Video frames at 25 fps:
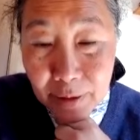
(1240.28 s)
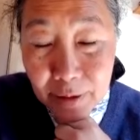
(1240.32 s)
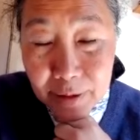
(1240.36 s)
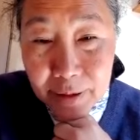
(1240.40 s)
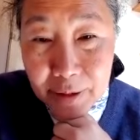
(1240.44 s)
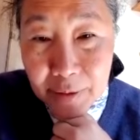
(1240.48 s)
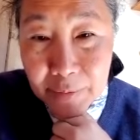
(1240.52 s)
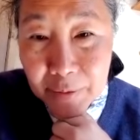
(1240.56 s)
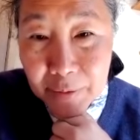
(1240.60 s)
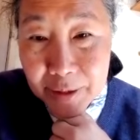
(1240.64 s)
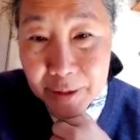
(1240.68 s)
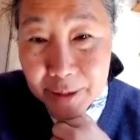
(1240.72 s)

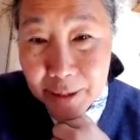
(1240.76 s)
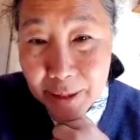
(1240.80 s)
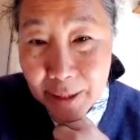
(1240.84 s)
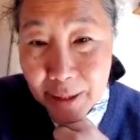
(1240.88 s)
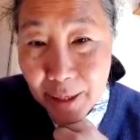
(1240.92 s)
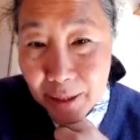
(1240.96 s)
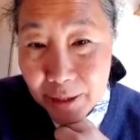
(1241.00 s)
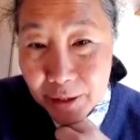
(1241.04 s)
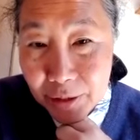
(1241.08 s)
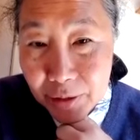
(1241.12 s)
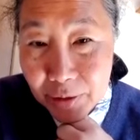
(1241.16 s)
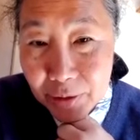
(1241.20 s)
So what's the
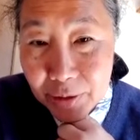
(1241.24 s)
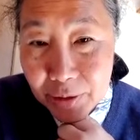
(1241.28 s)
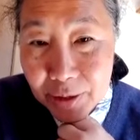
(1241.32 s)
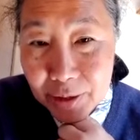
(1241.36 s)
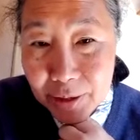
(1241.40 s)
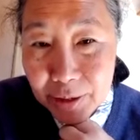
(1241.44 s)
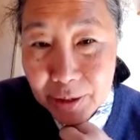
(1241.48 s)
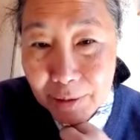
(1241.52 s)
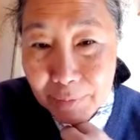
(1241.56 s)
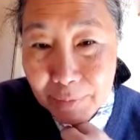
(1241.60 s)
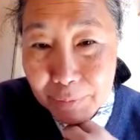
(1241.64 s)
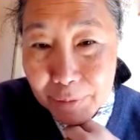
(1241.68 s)
actual
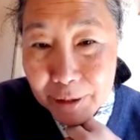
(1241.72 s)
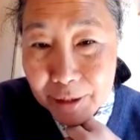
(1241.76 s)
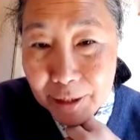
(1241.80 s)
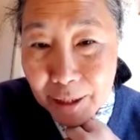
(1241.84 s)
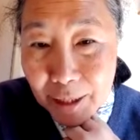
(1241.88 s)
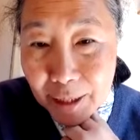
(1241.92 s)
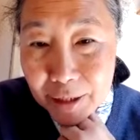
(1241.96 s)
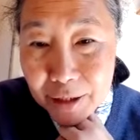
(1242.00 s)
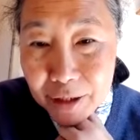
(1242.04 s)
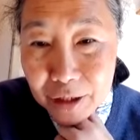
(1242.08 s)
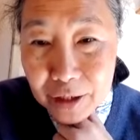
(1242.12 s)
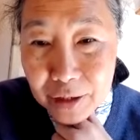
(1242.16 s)

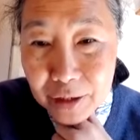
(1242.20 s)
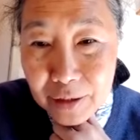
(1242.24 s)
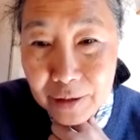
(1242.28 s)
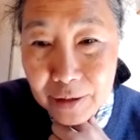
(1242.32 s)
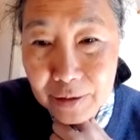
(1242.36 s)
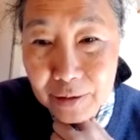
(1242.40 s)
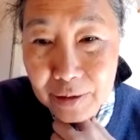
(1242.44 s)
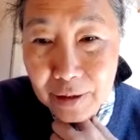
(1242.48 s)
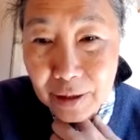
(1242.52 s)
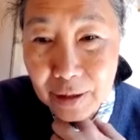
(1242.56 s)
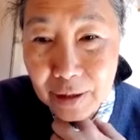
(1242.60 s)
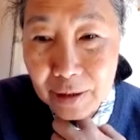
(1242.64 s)
interpretation?
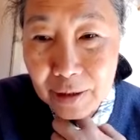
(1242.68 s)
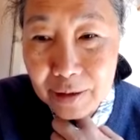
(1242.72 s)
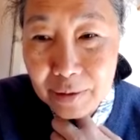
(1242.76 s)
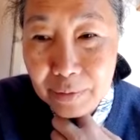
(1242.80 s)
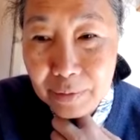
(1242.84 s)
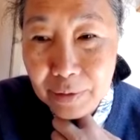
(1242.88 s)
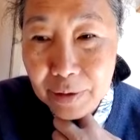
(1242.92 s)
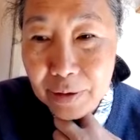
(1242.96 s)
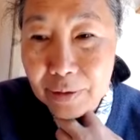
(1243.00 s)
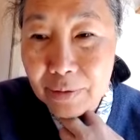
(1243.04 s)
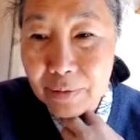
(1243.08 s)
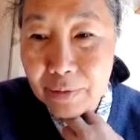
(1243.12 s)
Do you think
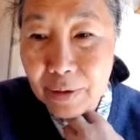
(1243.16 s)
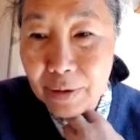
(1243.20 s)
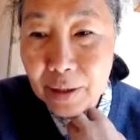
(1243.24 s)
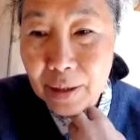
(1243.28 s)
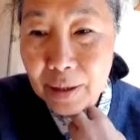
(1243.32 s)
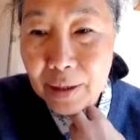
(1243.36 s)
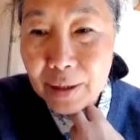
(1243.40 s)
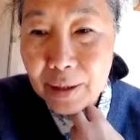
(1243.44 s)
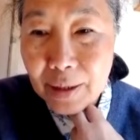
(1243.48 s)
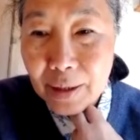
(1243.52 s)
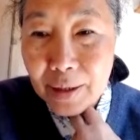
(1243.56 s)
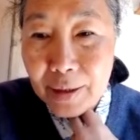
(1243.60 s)
it's worth
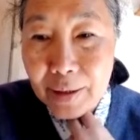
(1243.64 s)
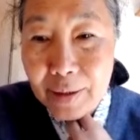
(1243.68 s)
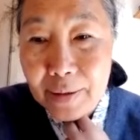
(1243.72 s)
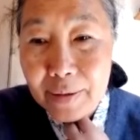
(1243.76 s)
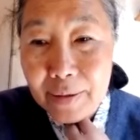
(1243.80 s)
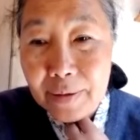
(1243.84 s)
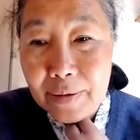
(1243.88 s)
reading that?